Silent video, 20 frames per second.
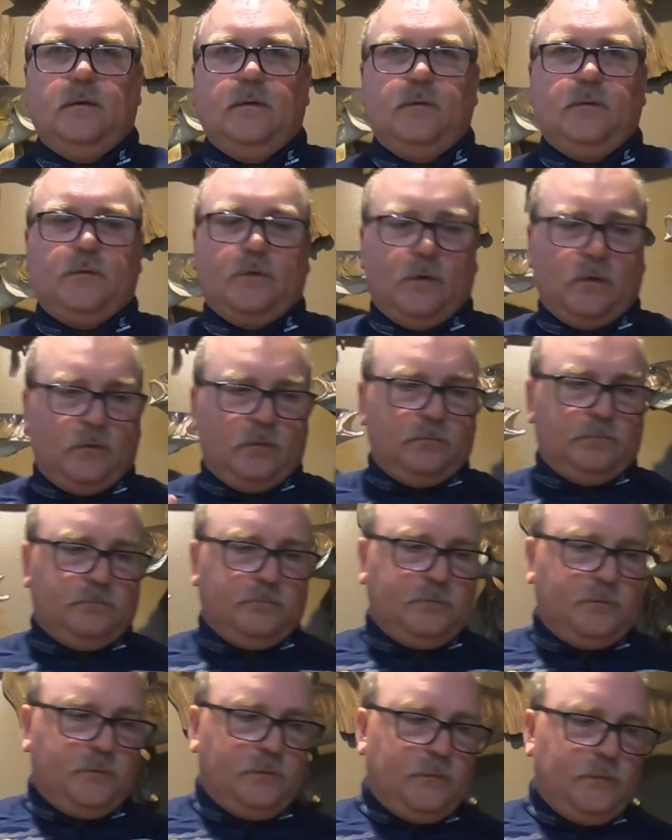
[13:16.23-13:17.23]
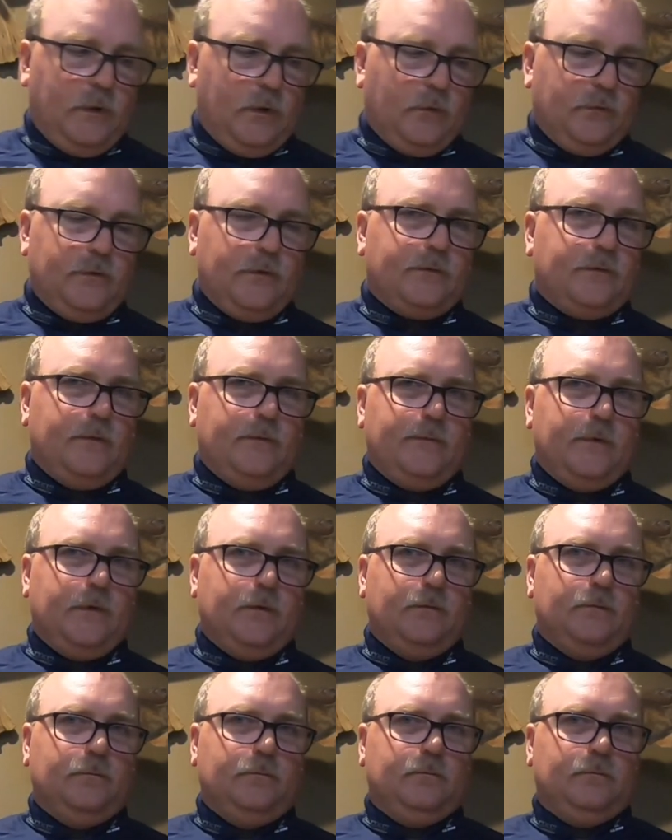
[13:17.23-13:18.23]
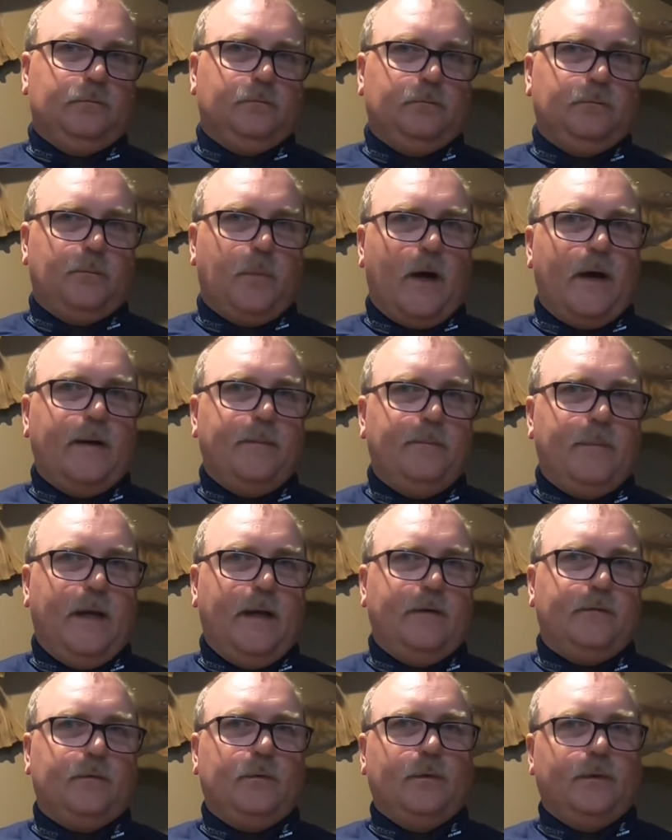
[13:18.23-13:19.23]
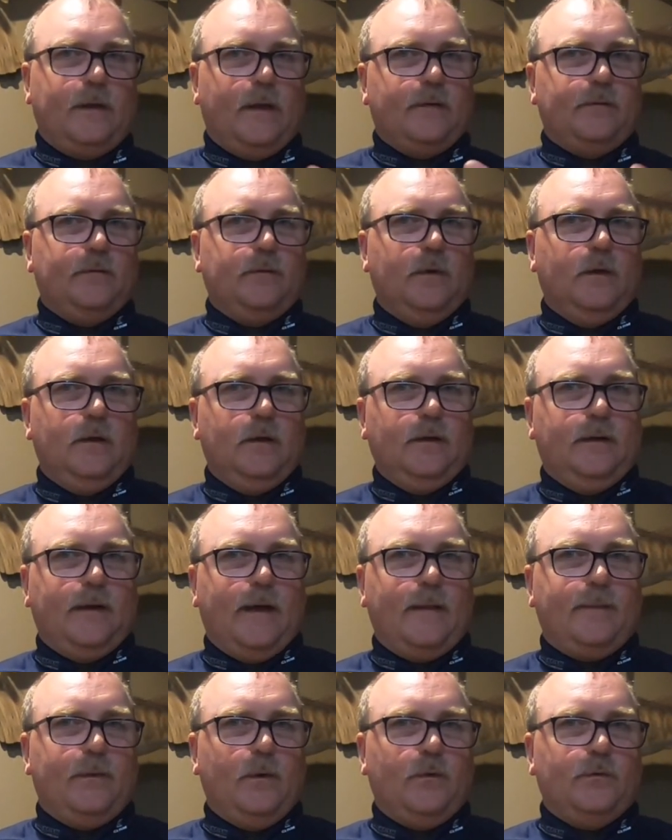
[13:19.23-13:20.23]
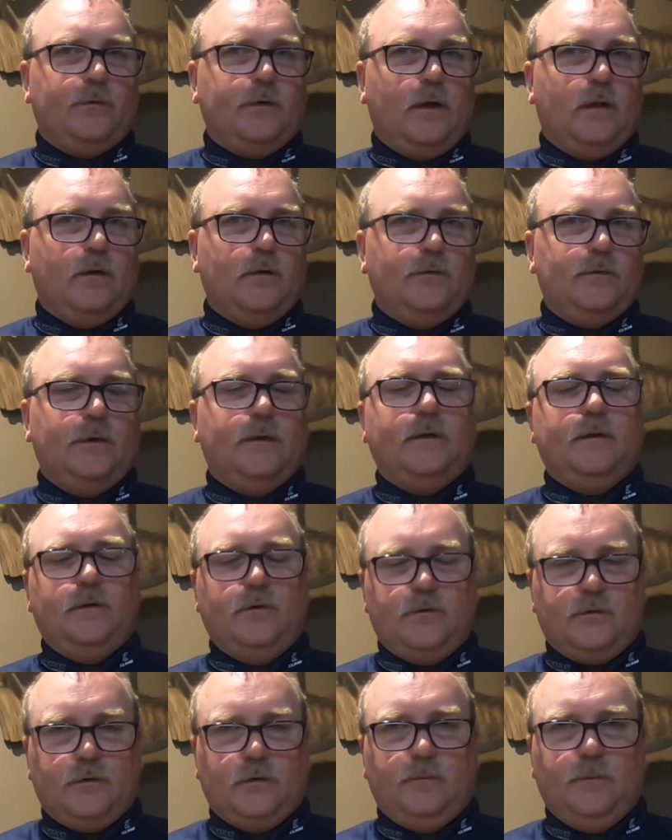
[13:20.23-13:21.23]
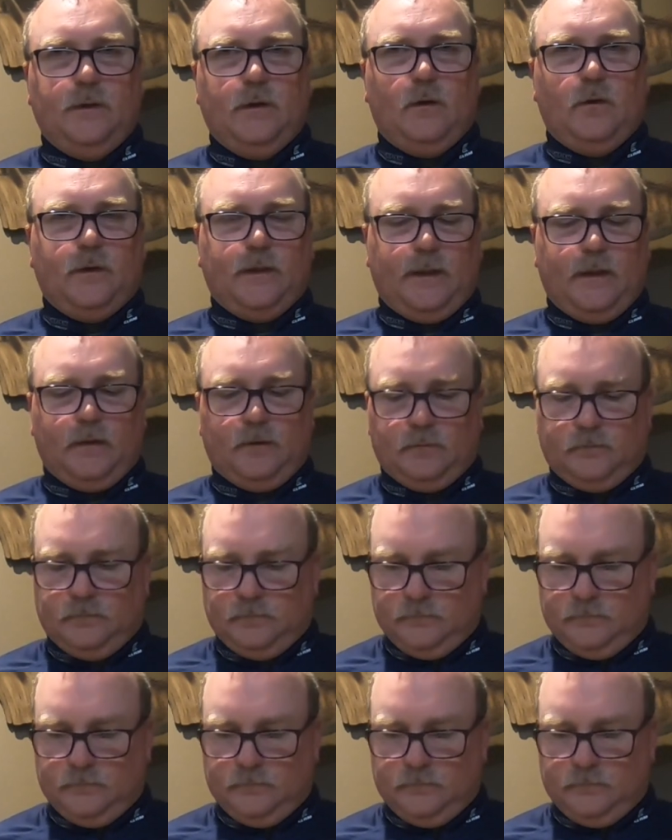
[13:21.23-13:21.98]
So, you know, just if you buy baits with that, got those colors in it, you should be okay.